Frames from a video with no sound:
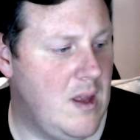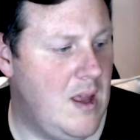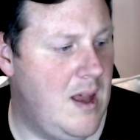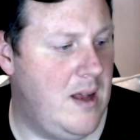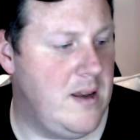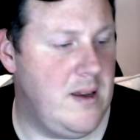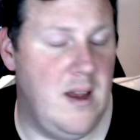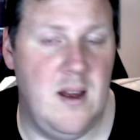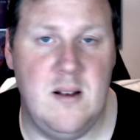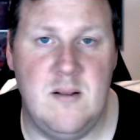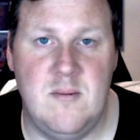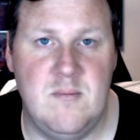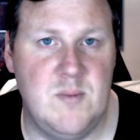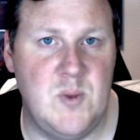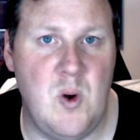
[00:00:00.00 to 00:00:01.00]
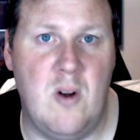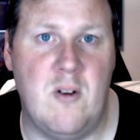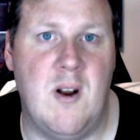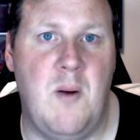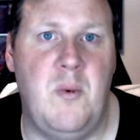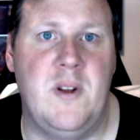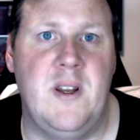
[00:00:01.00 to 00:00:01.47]
And yeah, go and
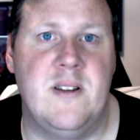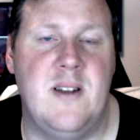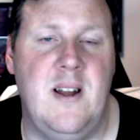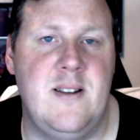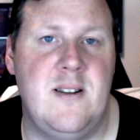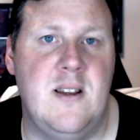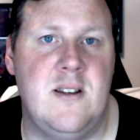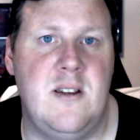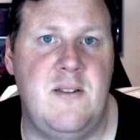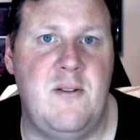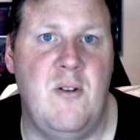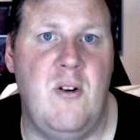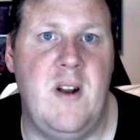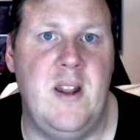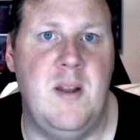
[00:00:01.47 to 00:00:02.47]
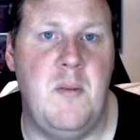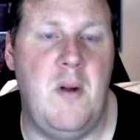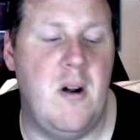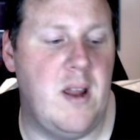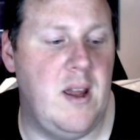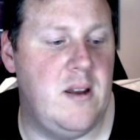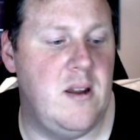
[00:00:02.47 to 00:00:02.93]
grab one of these headsets if you're in the
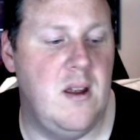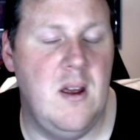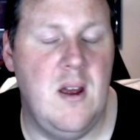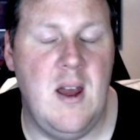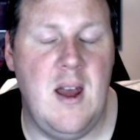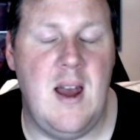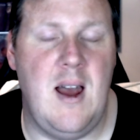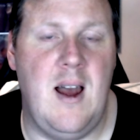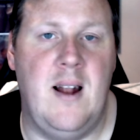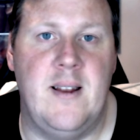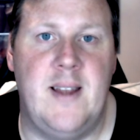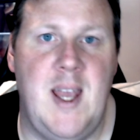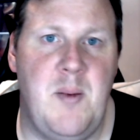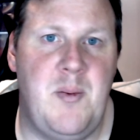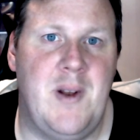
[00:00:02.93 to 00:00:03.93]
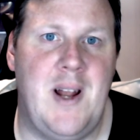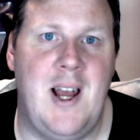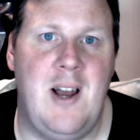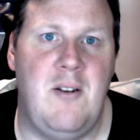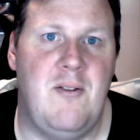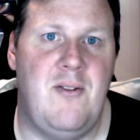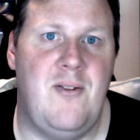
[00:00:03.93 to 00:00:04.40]
market. And keep an eye
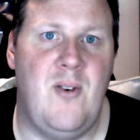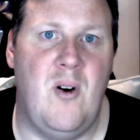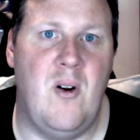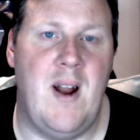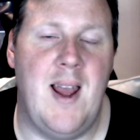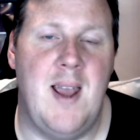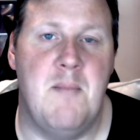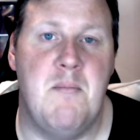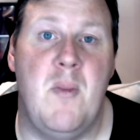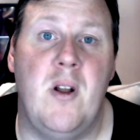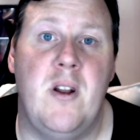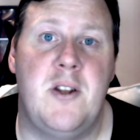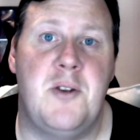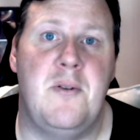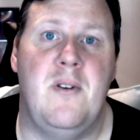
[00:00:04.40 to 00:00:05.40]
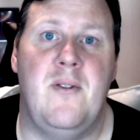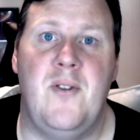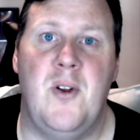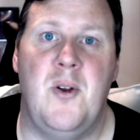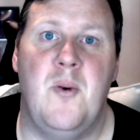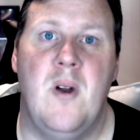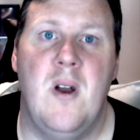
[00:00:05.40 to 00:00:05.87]
out for a monitor
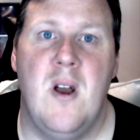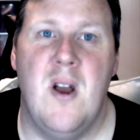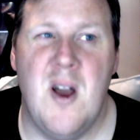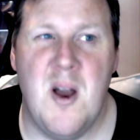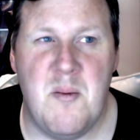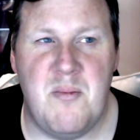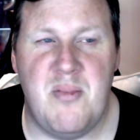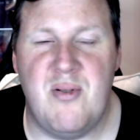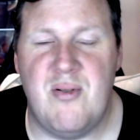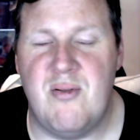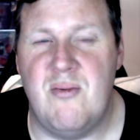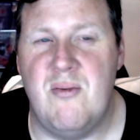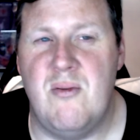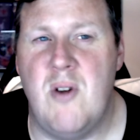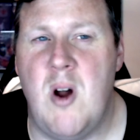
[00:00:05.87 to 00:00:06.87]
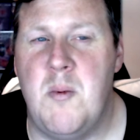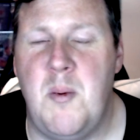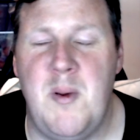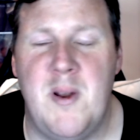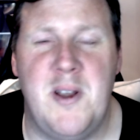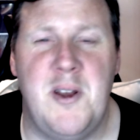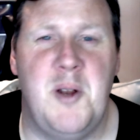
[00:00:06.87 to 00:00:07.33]
review.
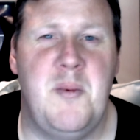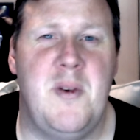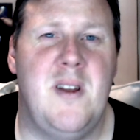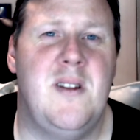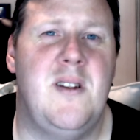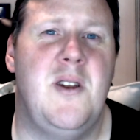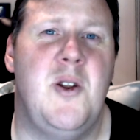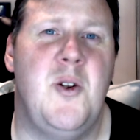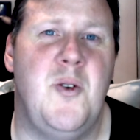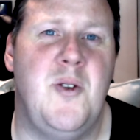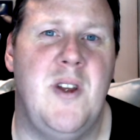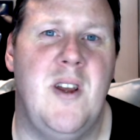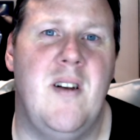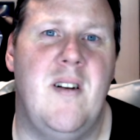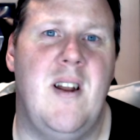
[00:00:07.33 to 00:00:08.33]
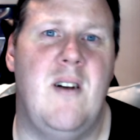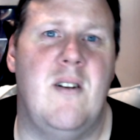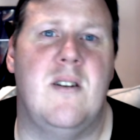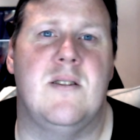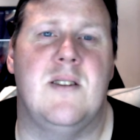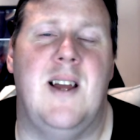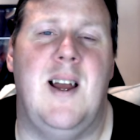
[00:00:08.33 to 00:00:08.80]
Probably going to be in the new year now,
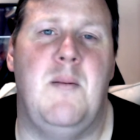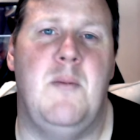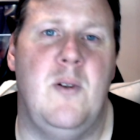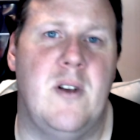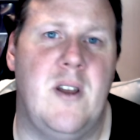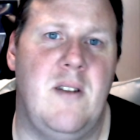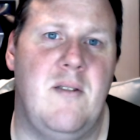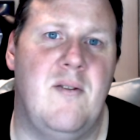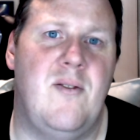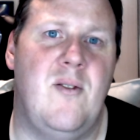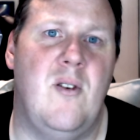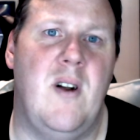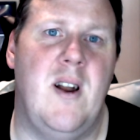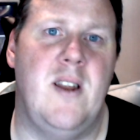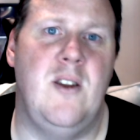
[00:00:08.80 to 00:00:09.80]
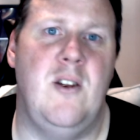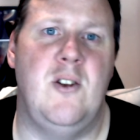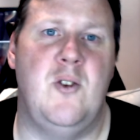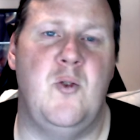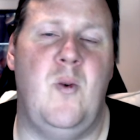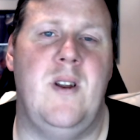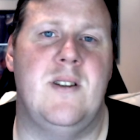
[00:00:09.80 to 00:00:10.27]
because I am looking for a
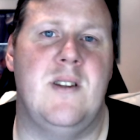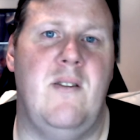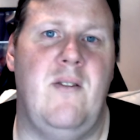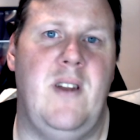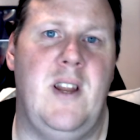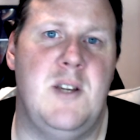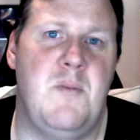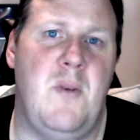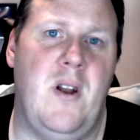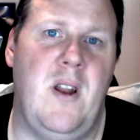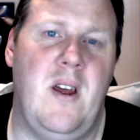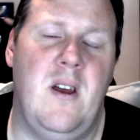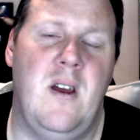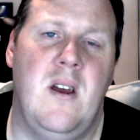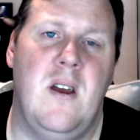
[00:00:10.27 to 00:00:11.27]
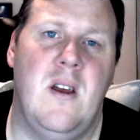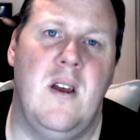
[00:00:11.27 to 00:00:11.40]
new 27-inch monitor.